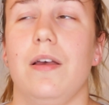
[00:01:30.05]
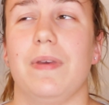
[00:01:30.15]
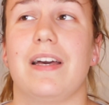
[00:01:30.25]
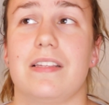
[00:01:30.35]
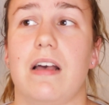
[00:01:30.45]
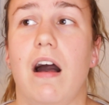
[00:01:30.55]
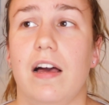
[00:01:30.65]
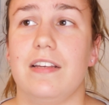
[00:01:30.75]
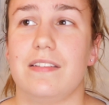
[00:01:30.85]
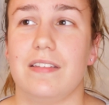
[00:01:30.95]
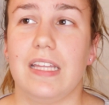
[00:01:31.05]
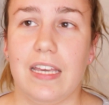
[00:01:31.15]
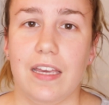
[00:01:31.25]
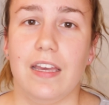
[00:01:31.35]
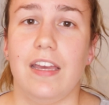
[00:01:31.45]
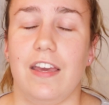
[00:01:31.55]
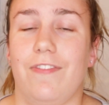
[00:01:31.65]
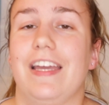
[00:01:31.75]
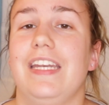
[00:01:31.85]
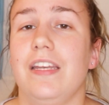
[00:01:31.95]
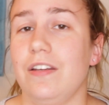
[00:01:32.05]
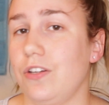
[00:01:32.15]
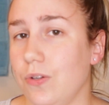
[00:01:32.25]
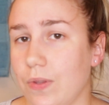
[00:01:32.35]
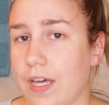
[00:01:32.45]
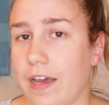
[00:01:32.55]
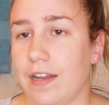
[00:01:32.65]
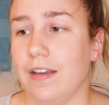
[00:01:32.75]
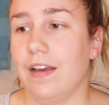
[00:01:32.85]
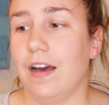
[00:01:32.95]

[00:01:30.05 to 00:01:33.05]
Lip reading: because honestly, if I didn't do that,